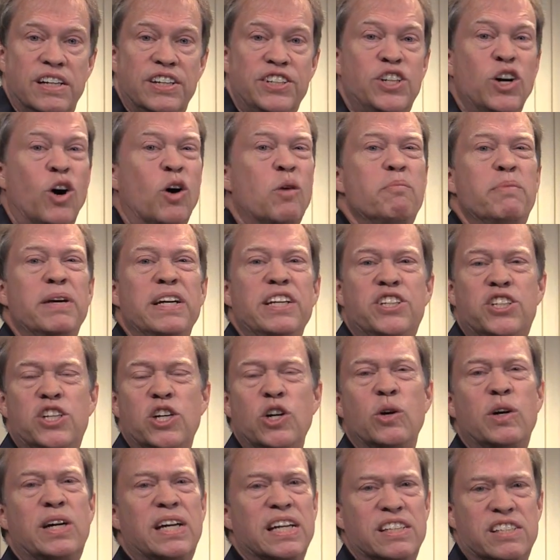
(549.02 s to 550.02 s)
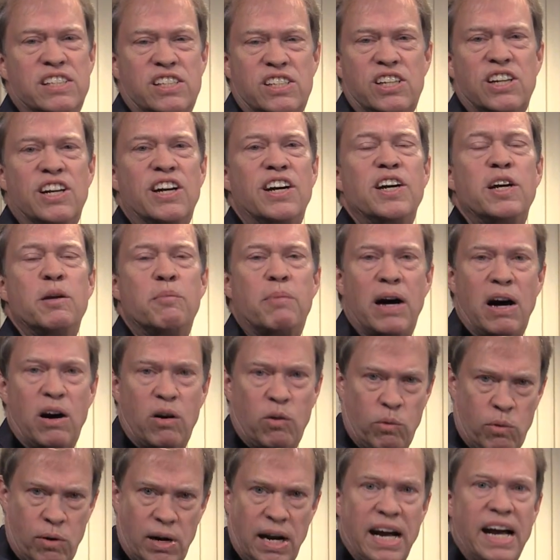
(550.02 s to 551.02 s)
Don't be too concerned
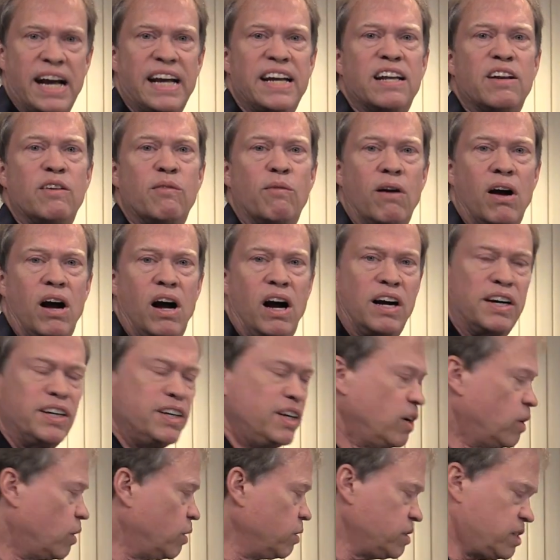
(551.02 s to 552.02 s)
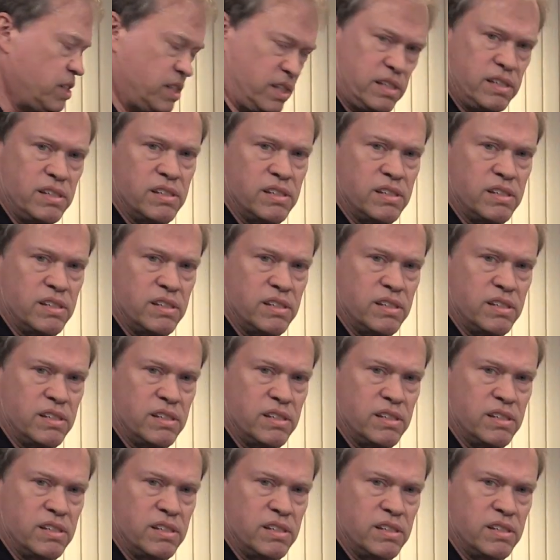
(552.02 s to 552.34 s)
about right and wrong notes.